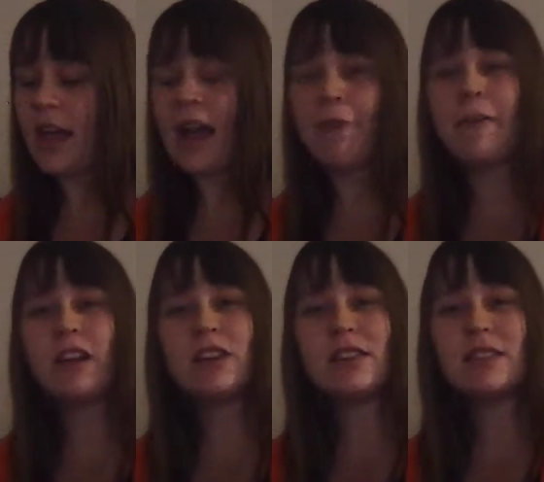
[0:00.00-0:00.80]
I
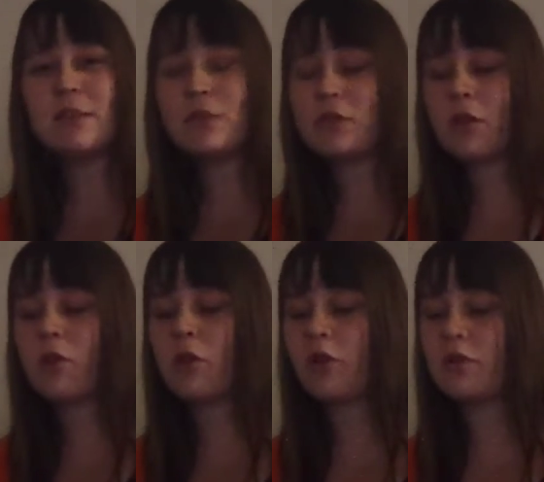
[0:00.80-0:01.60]
figure since I'm so
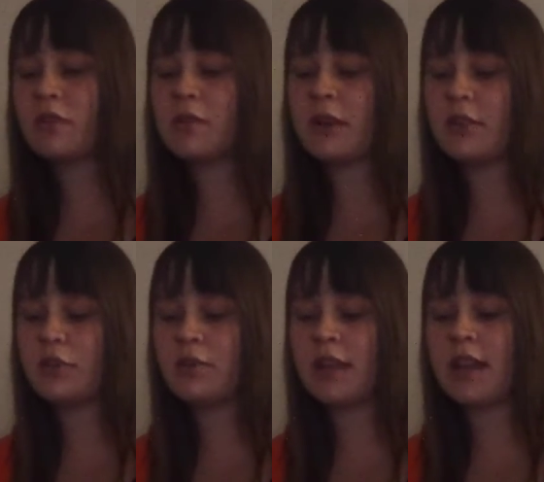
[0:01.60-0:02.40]
close to my
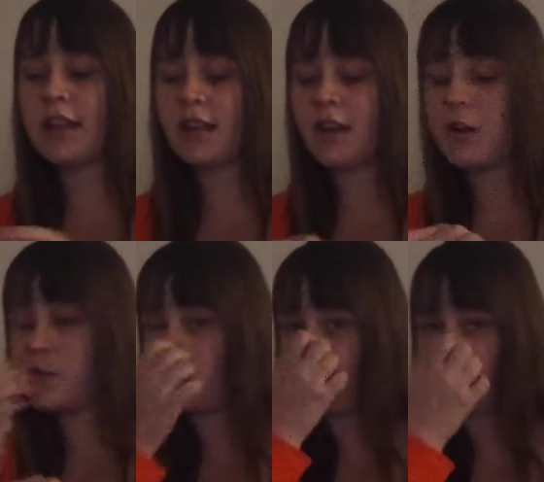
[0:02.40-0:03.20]
due date,
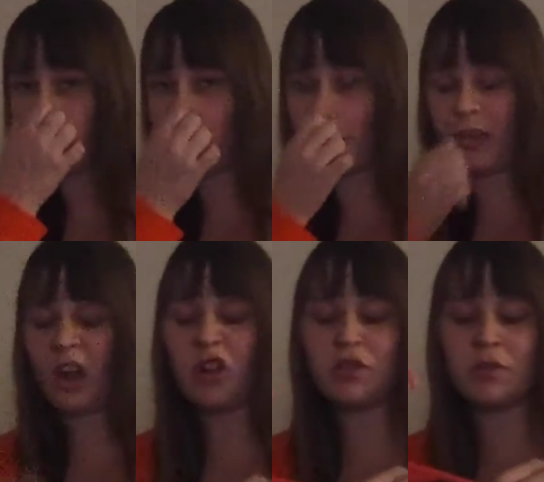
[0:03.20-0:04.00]

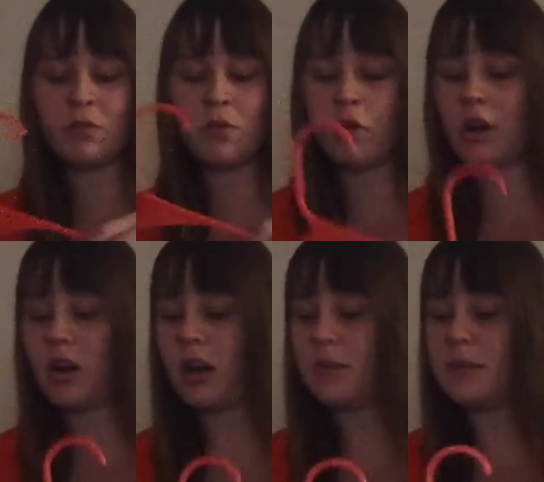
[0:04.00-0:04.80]
I'll do more
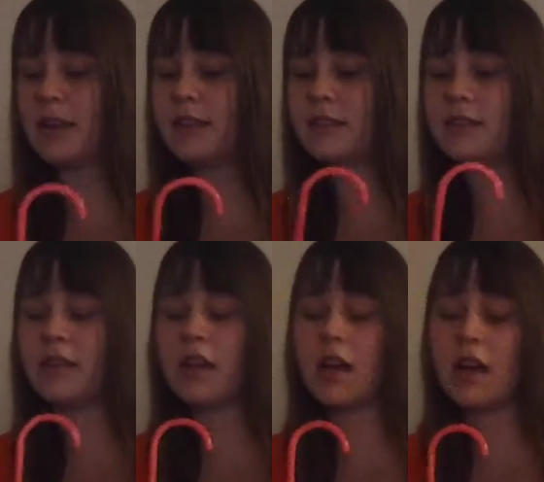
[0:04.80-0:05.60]
updates
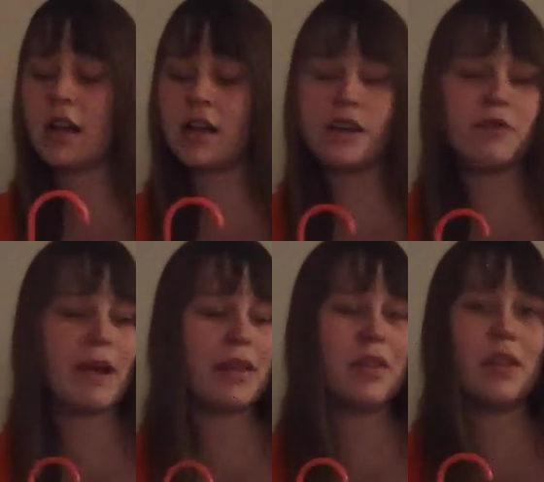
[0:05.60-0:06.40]

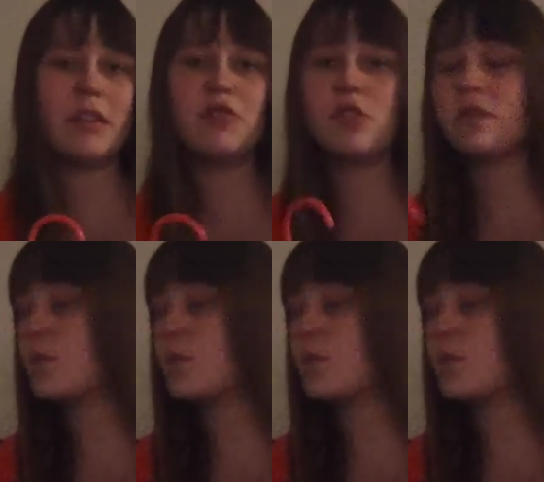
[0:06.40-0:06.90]
rather than just